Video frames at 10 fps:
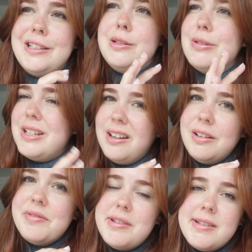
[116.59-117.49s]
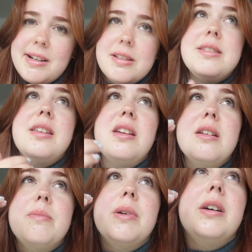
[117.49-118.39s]
It was kind of
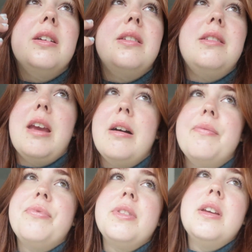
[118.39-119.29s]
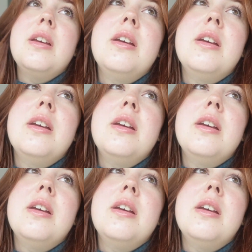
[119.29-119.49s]
disgusting, but yeah.